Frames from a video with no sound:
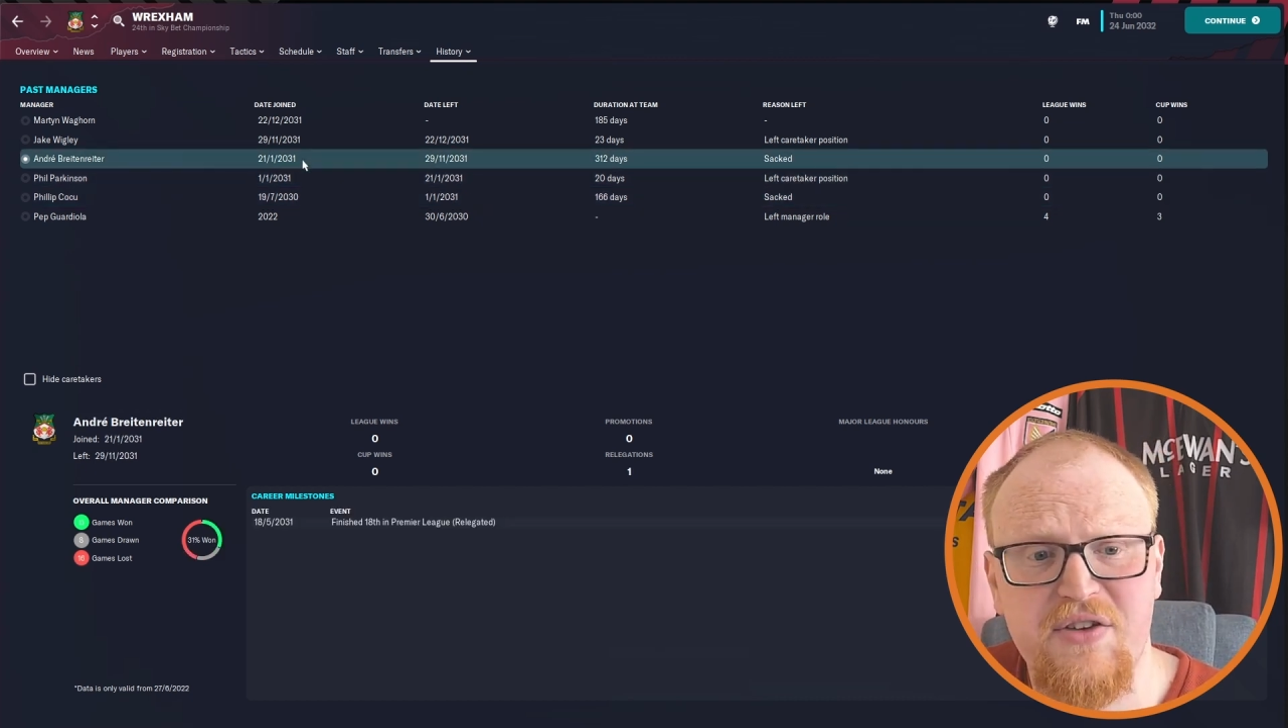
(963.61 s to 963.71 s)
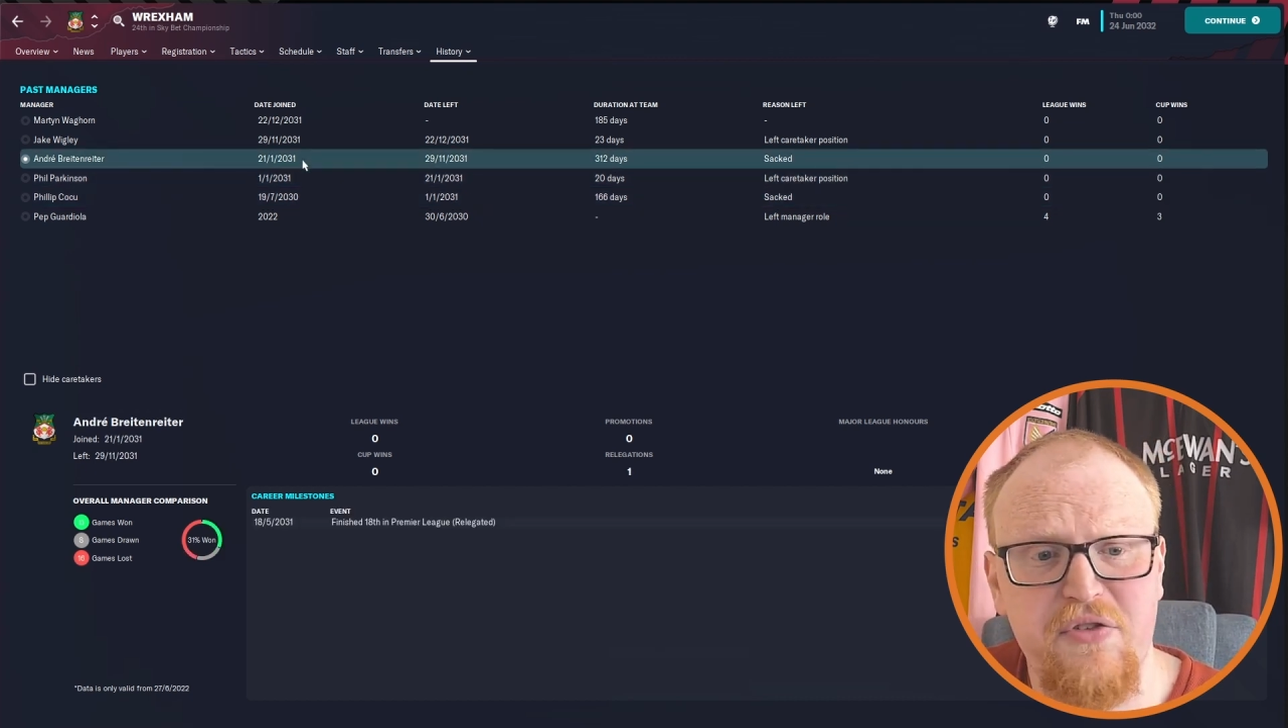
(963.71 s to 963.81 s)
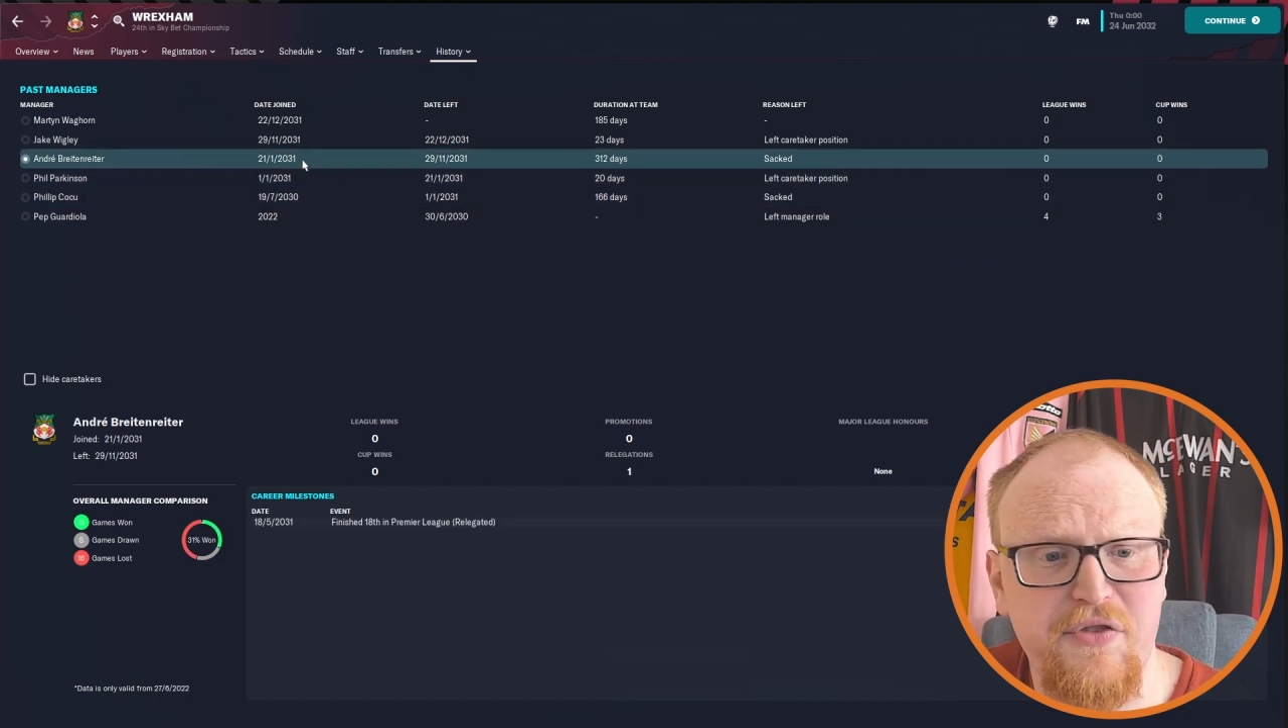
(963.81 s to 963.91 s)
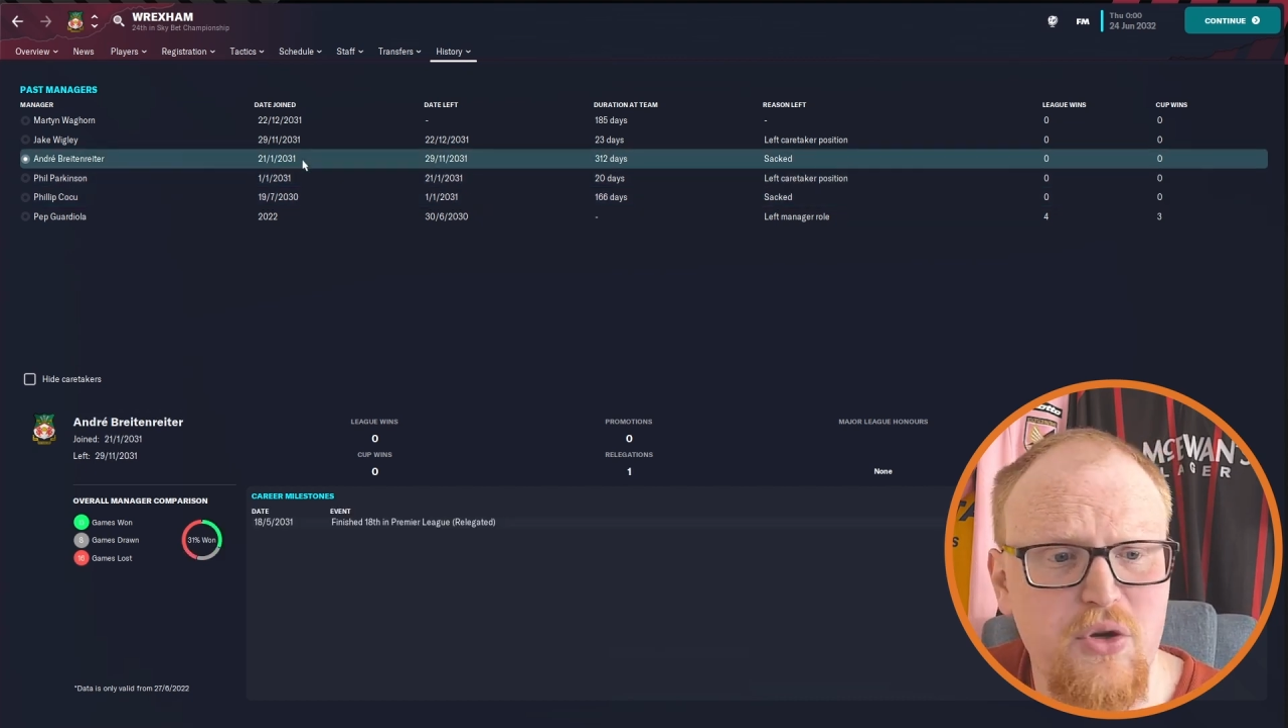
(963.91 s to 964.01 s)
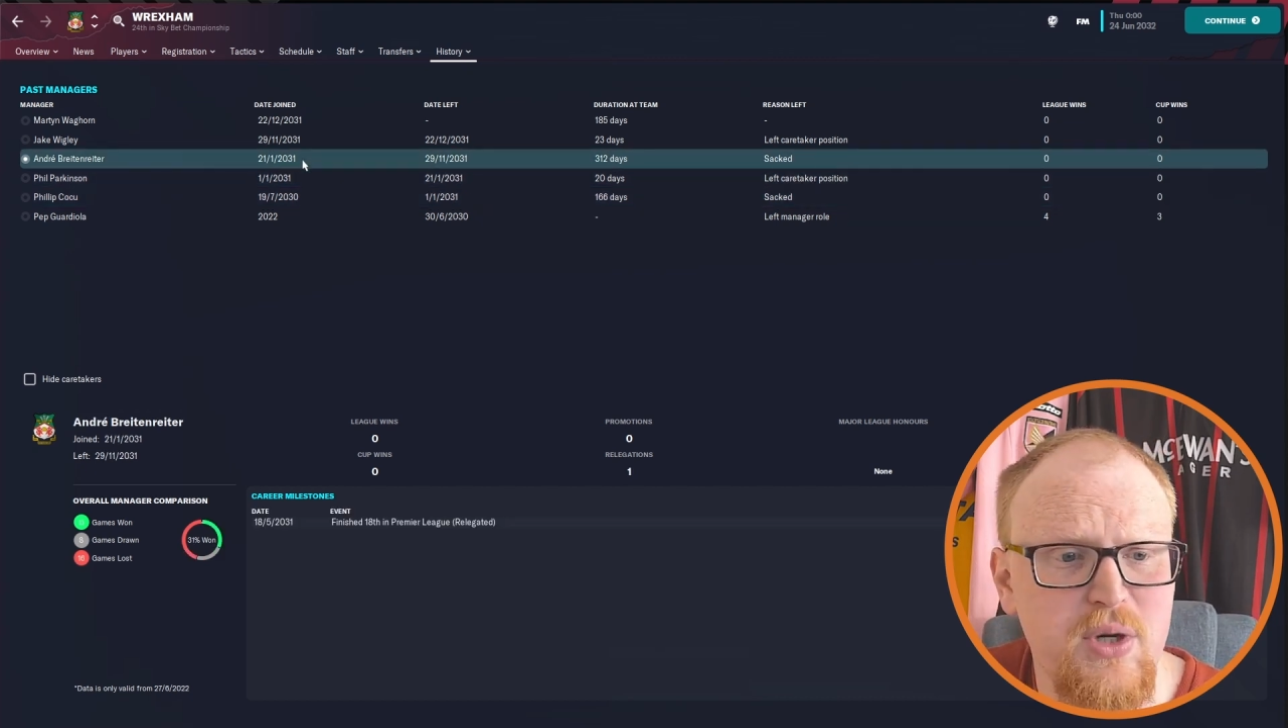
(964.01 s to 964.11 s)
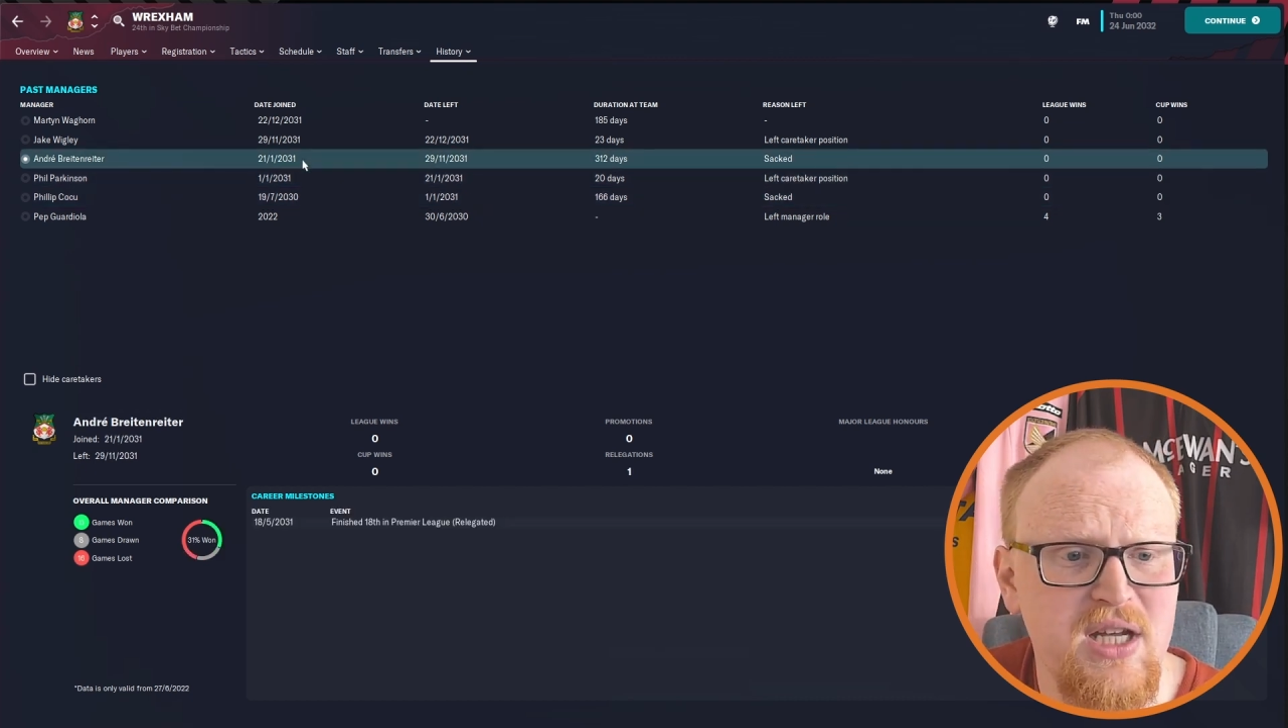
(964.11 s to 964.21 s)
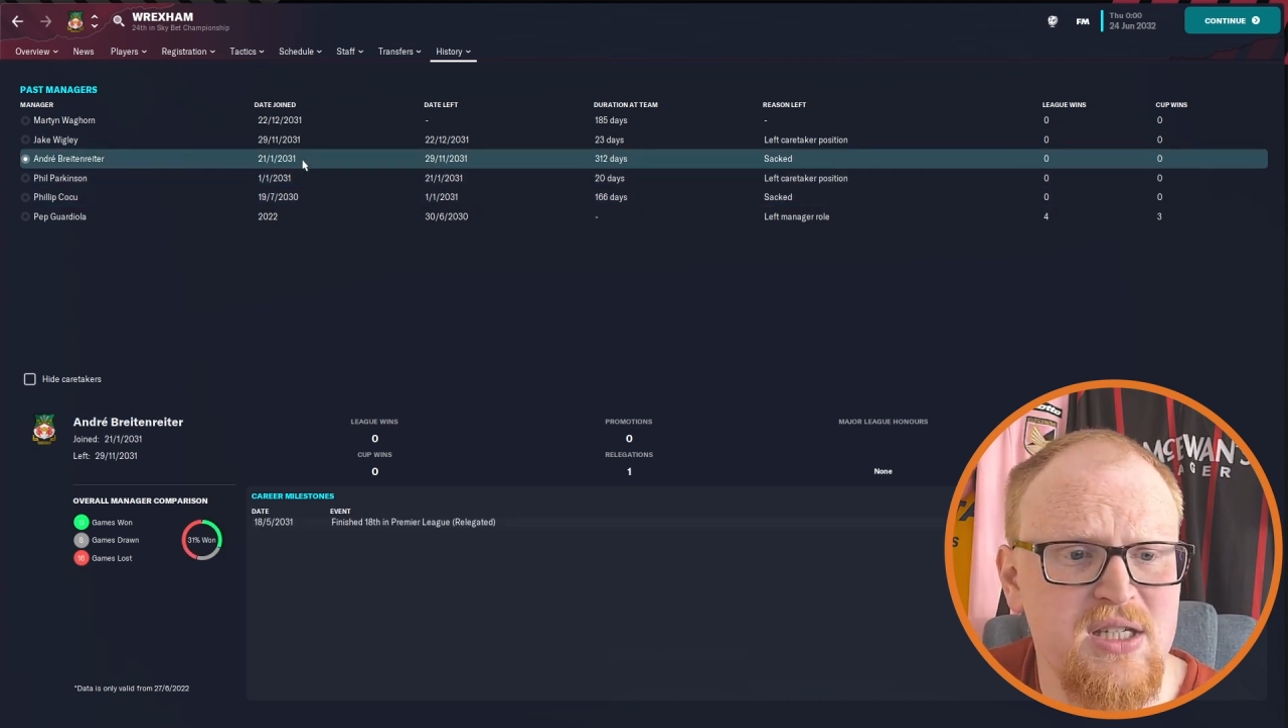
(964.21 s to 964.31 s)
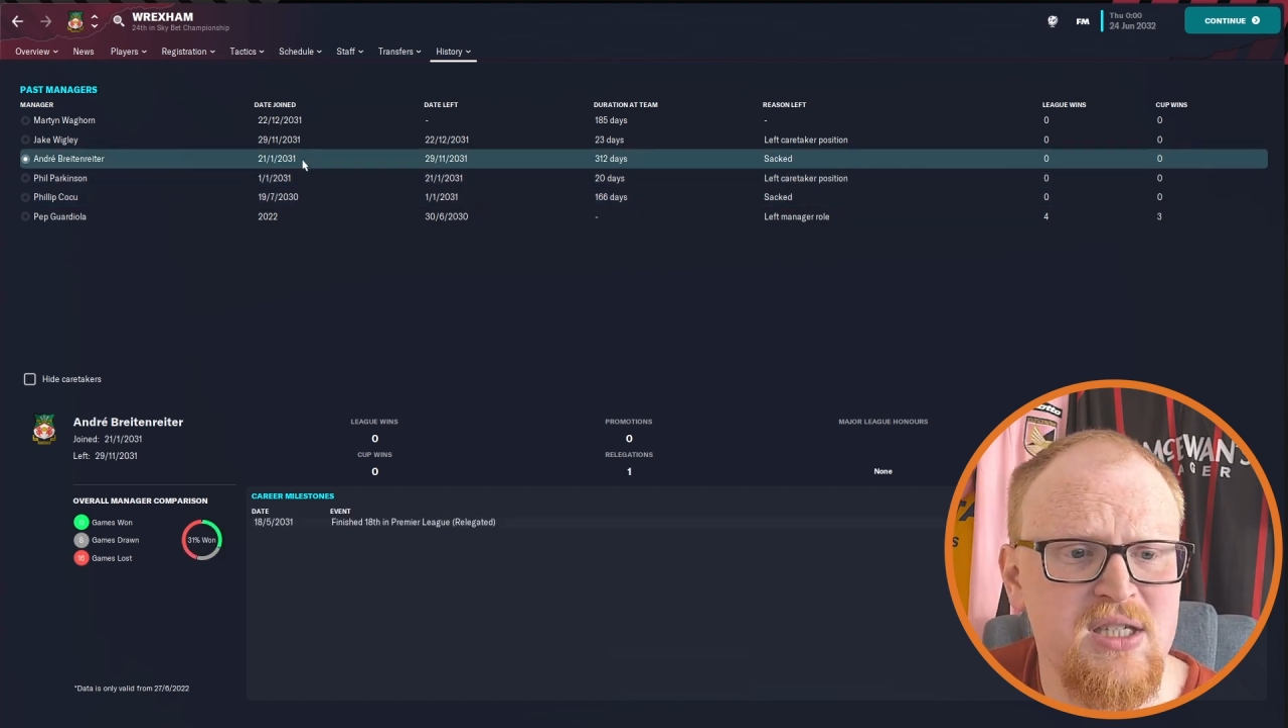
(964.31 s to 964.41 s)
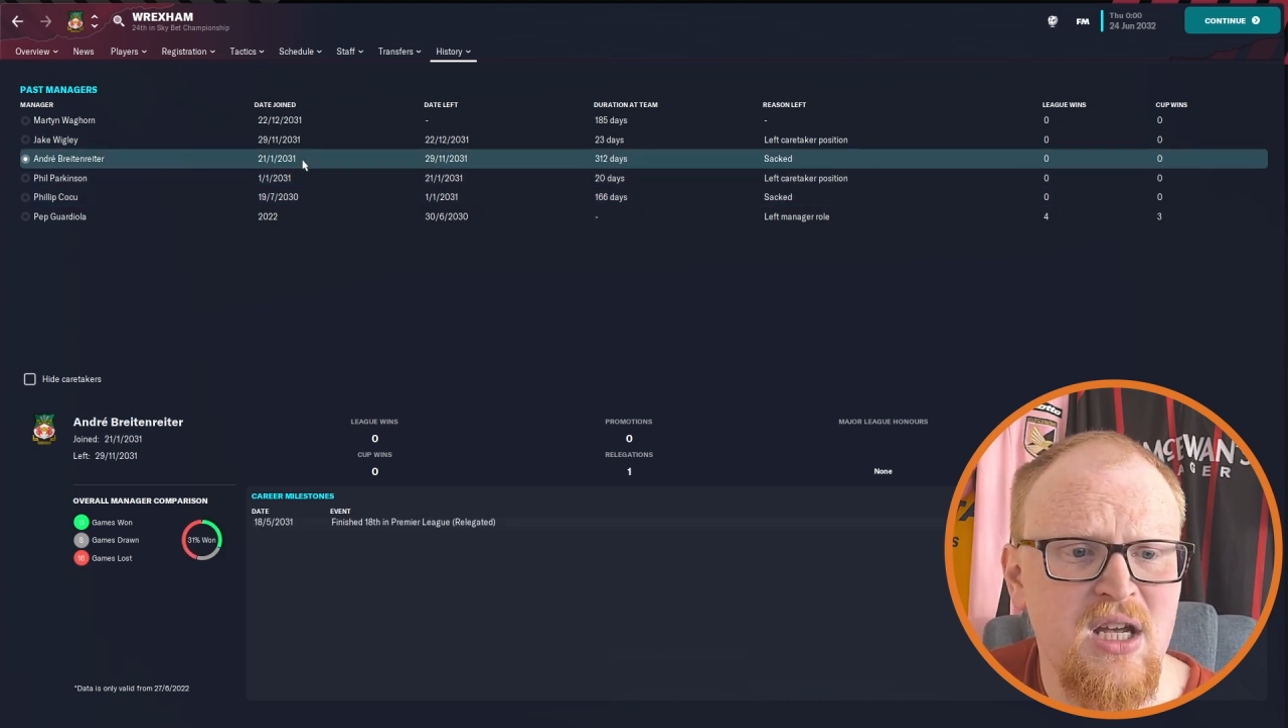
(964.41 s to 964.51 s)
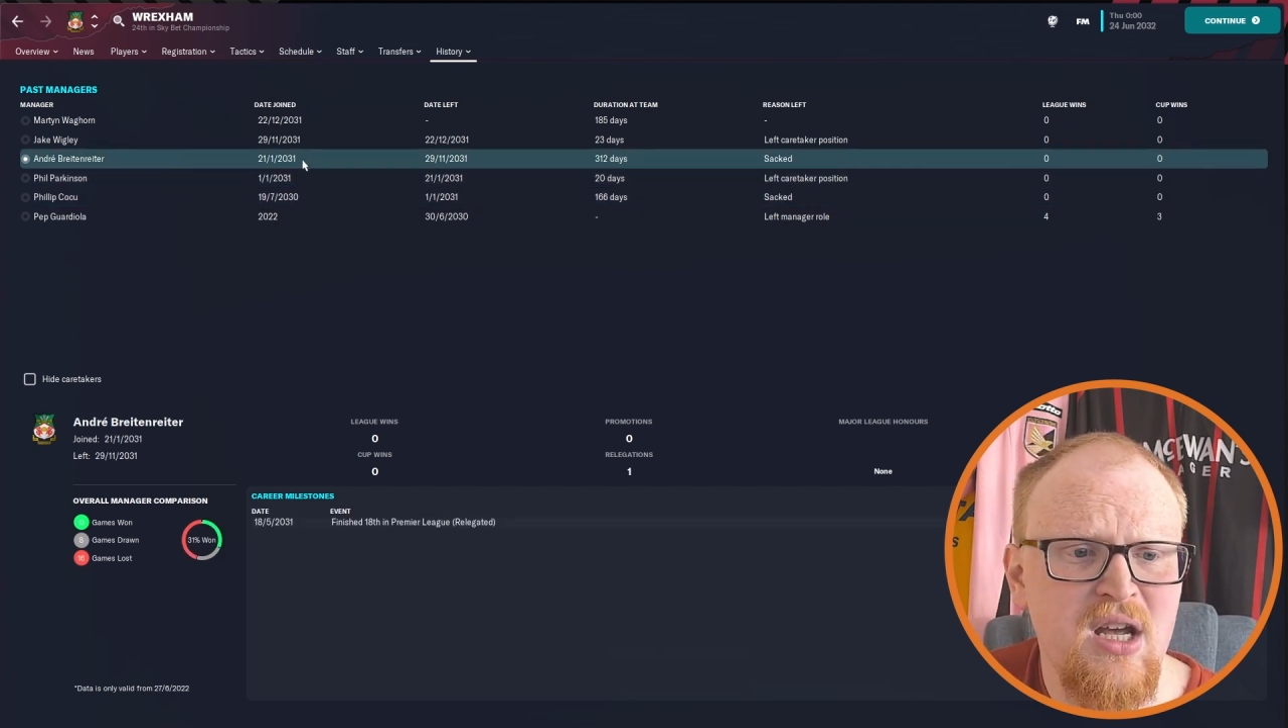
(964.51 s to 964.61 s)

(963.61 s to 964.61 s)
for a few weeks.